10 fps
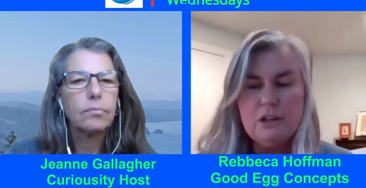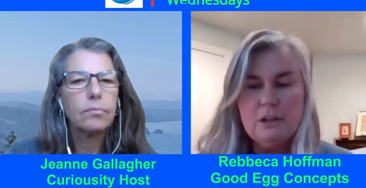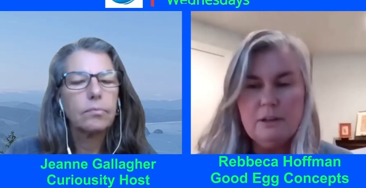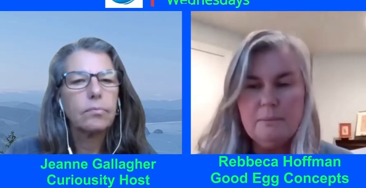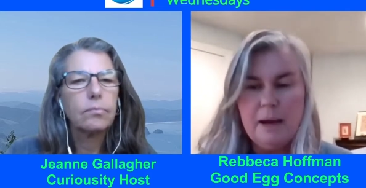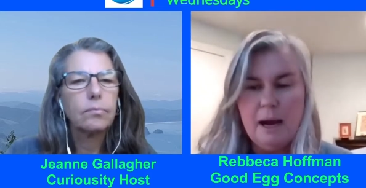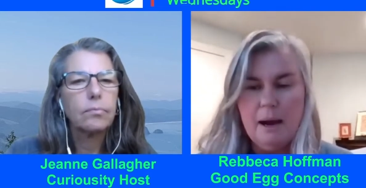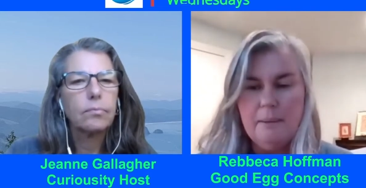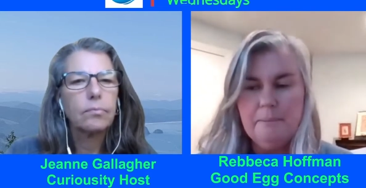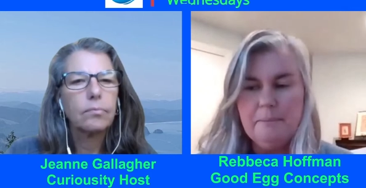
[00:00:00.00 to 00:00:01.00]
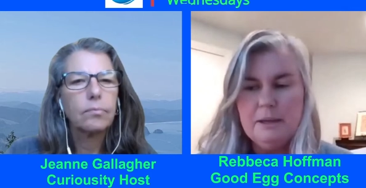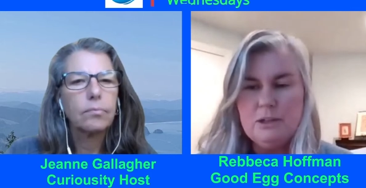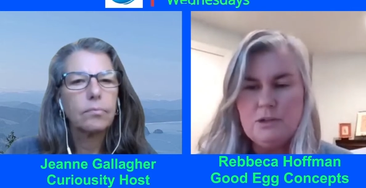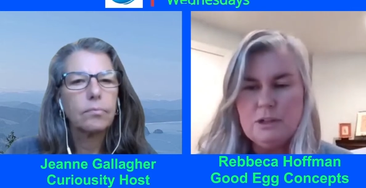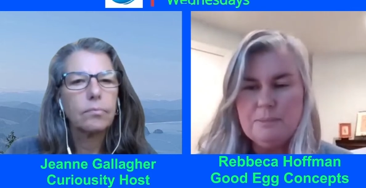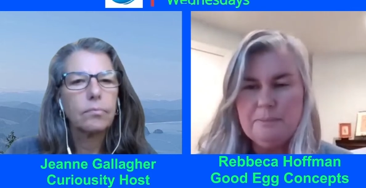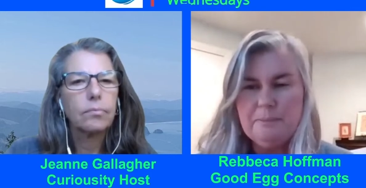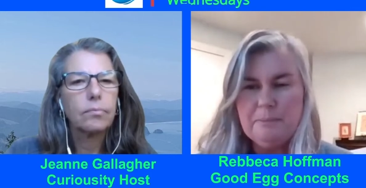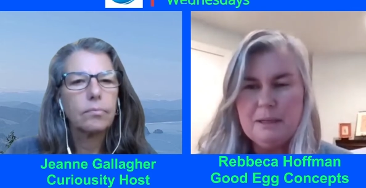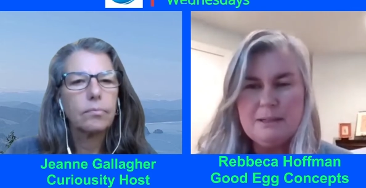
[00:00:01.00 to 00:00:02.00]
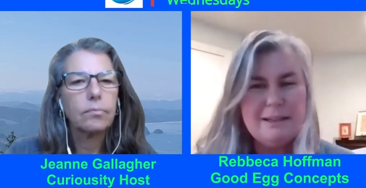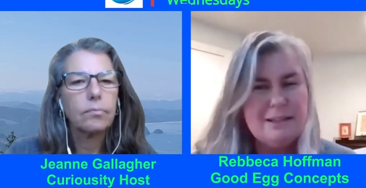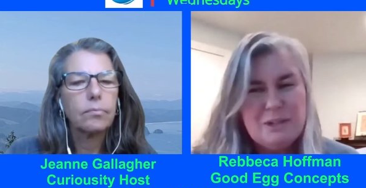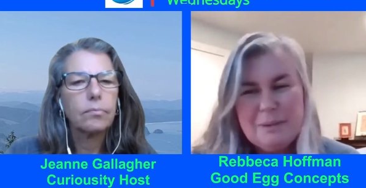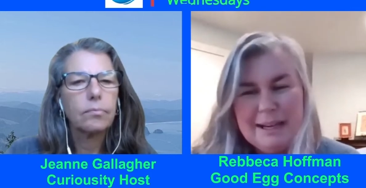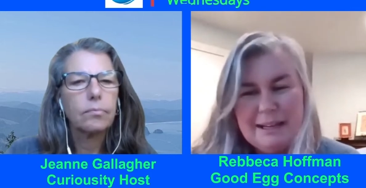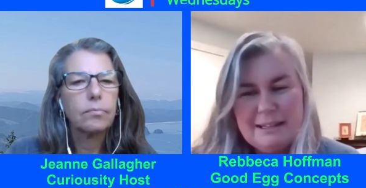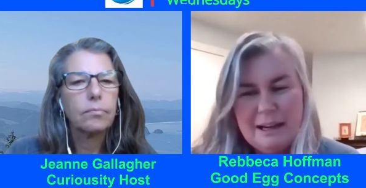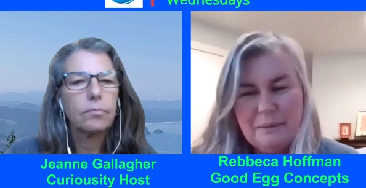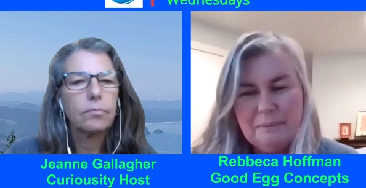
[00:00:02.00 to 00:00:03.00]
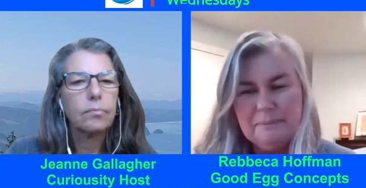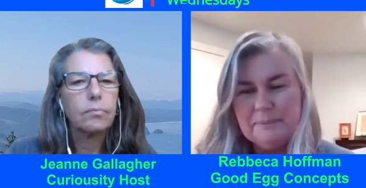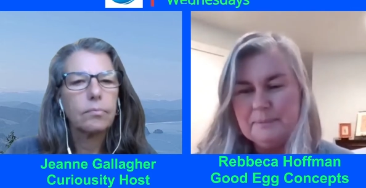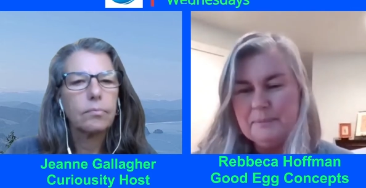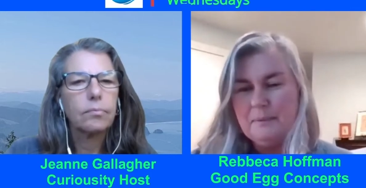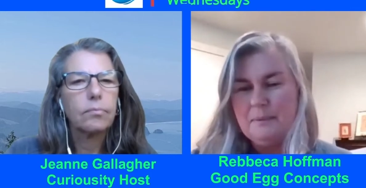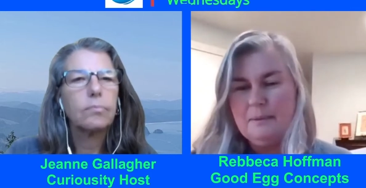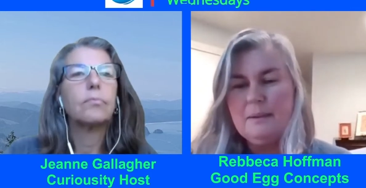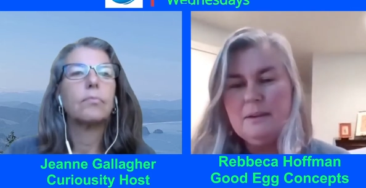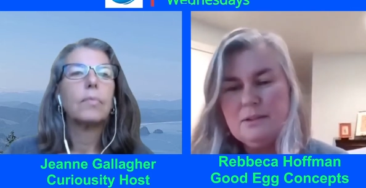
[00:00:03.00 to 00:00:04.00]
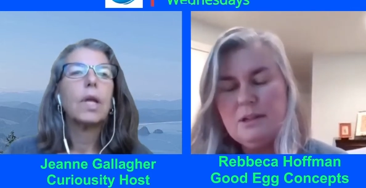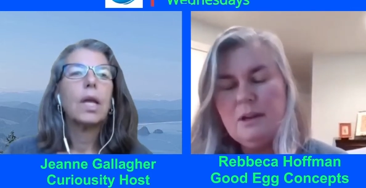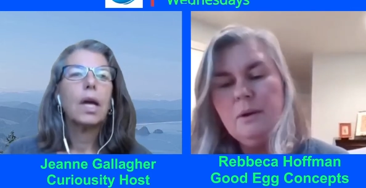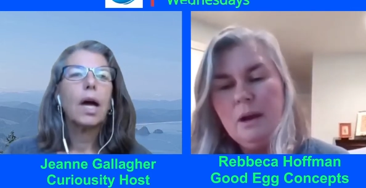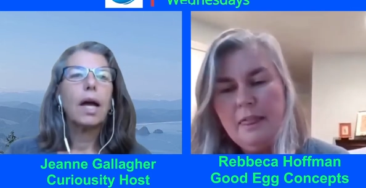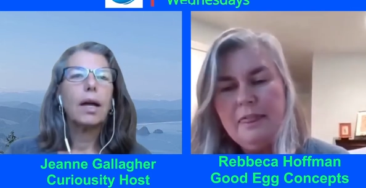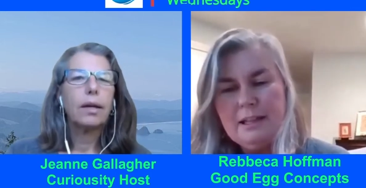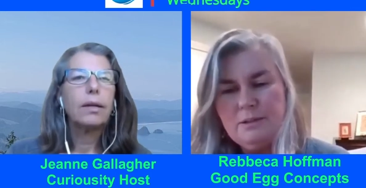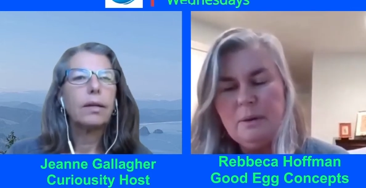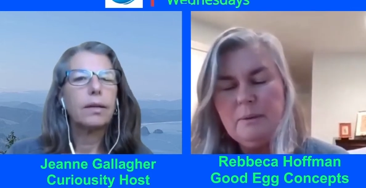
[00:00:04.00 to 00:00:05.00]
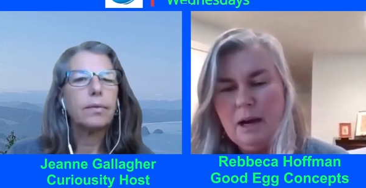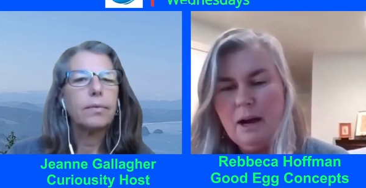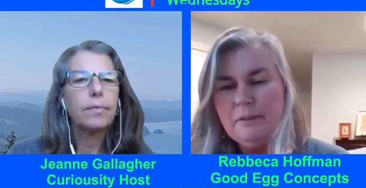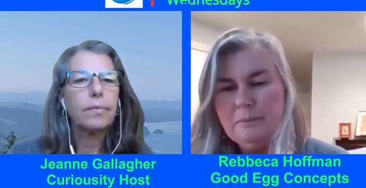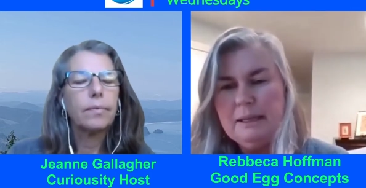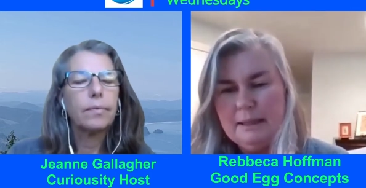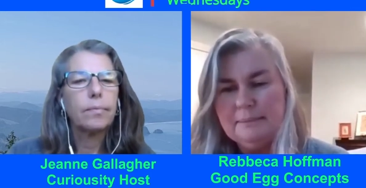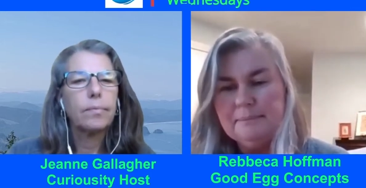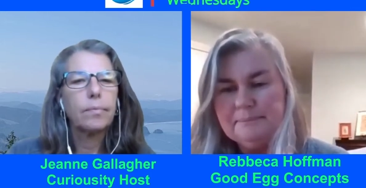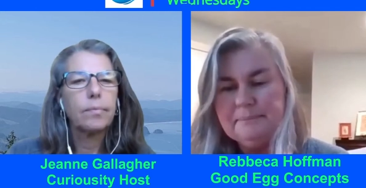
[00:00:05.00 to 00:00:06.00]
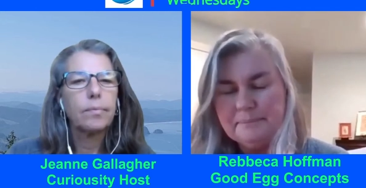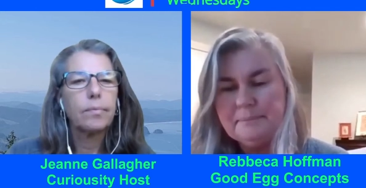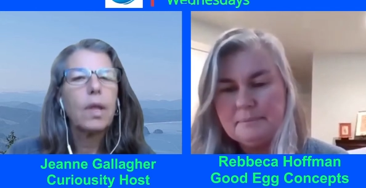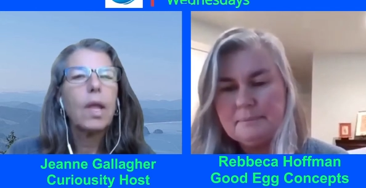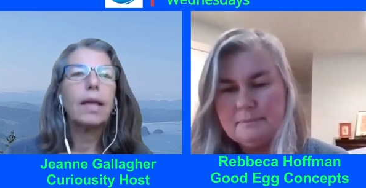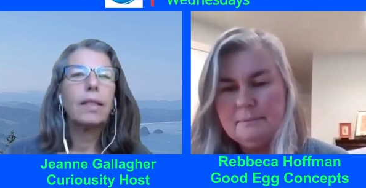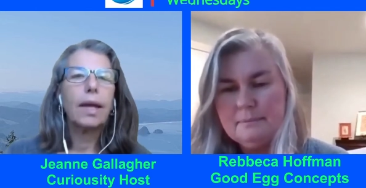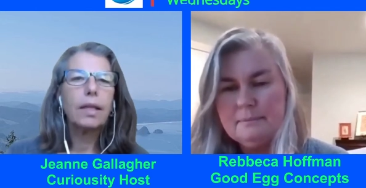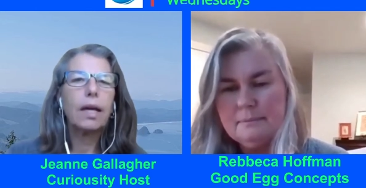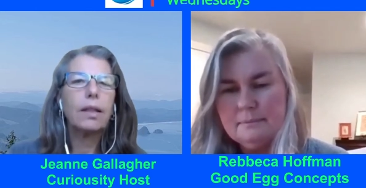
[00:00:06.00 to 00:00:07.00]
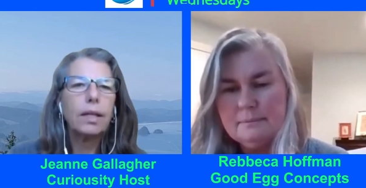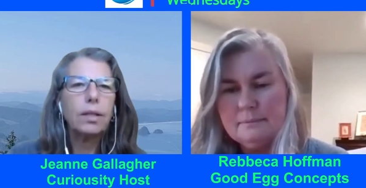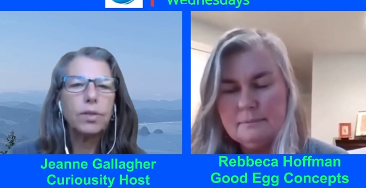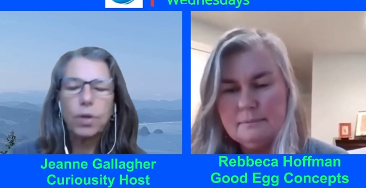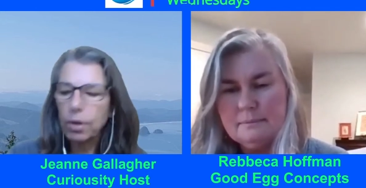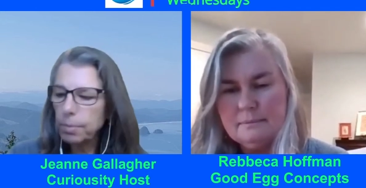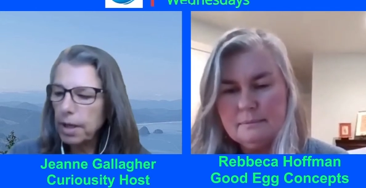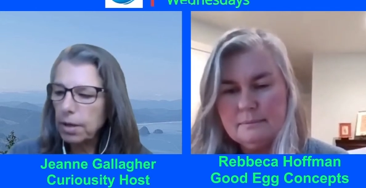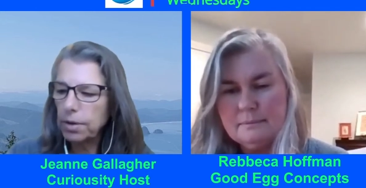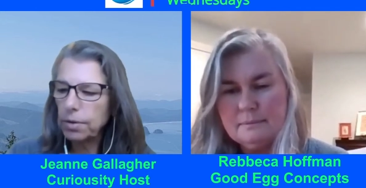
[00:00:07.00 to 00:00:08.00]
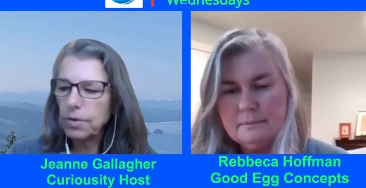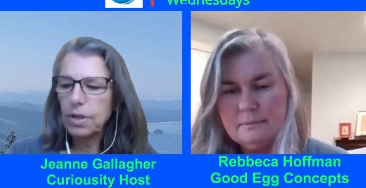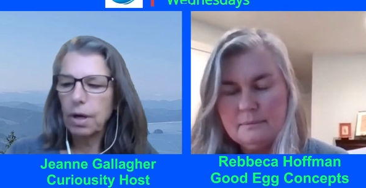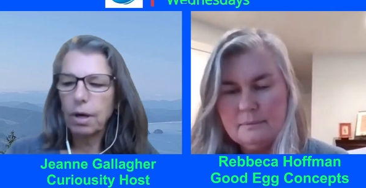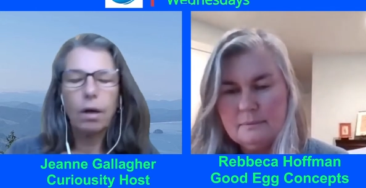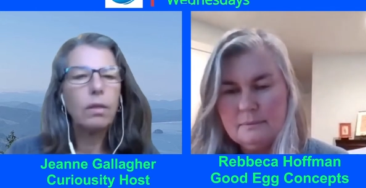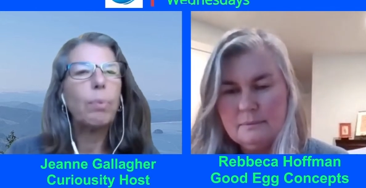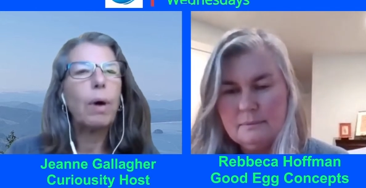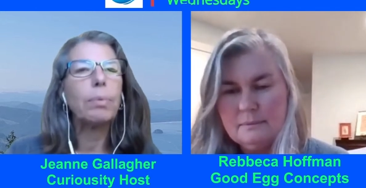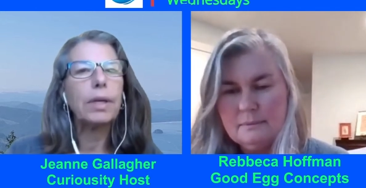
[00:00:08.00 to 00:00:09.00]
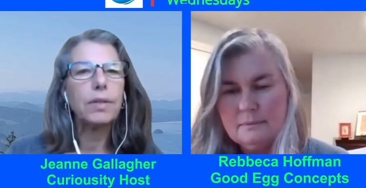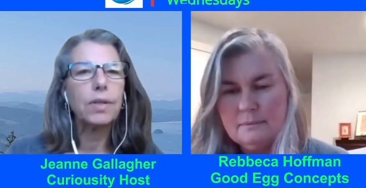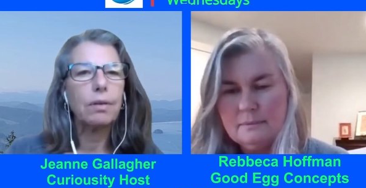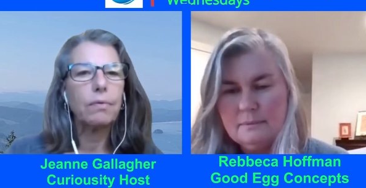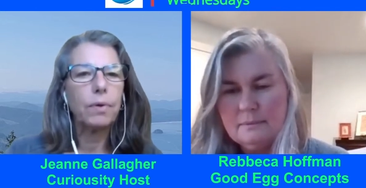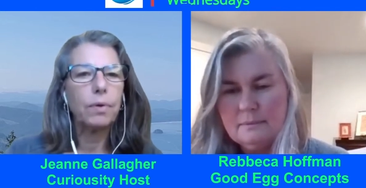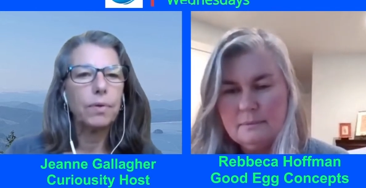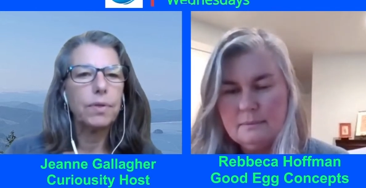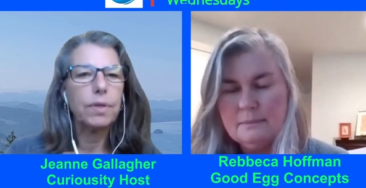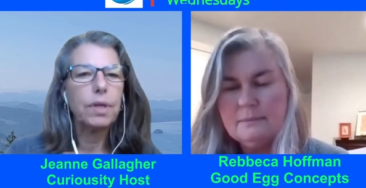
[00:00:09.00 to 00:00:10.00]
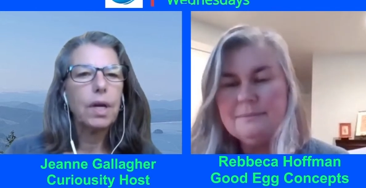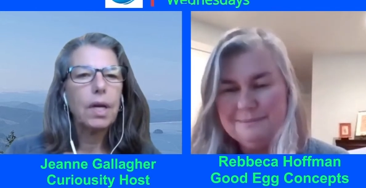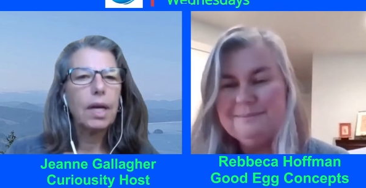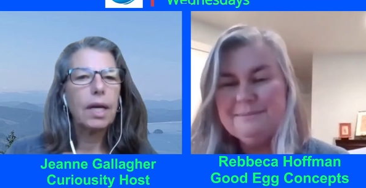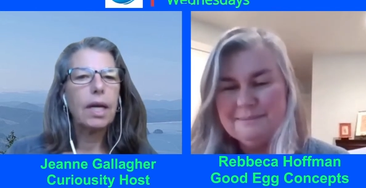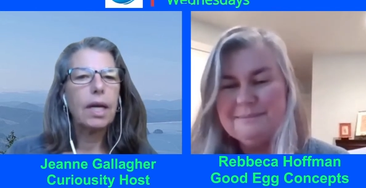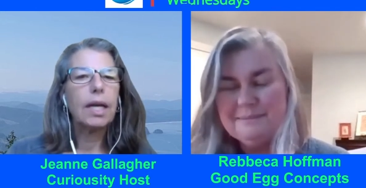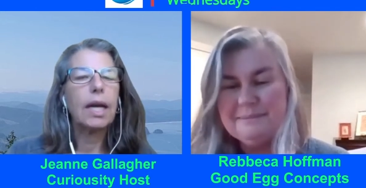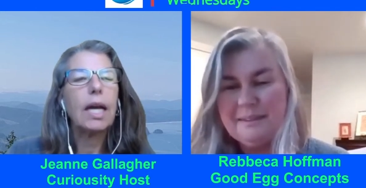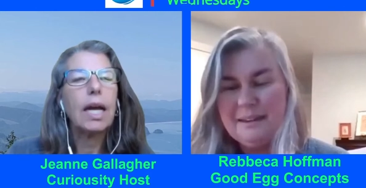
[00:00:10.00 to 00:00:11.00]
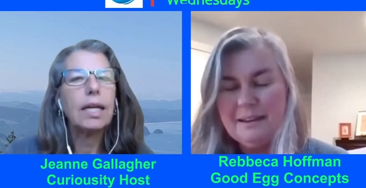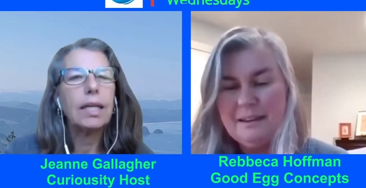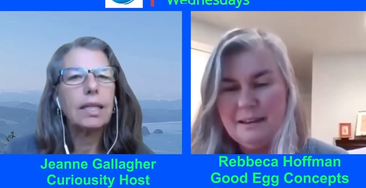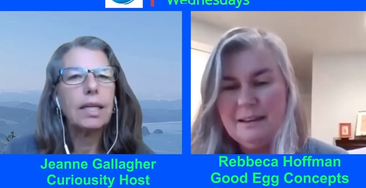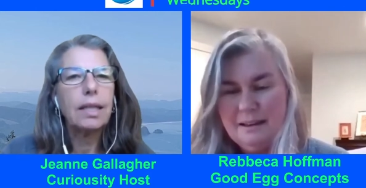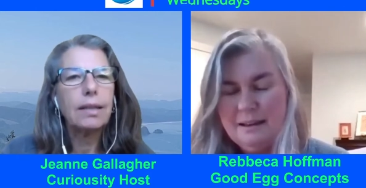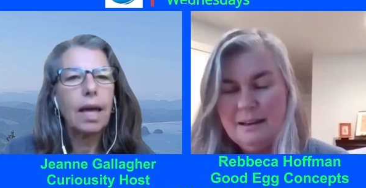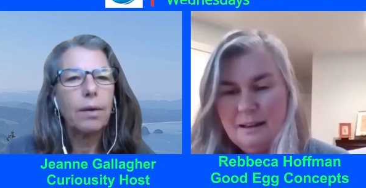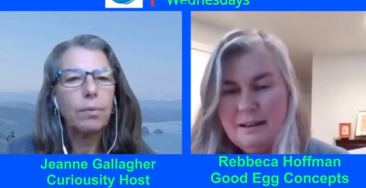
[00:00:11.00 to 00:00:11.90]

Speaker 1: in the professional um, industries because the consumer can't tell. Mm. So that's yeah. where we often
Speaker 2: begin. I like I like the term that you use the the public is confused, mm -hmm. and, and I and I think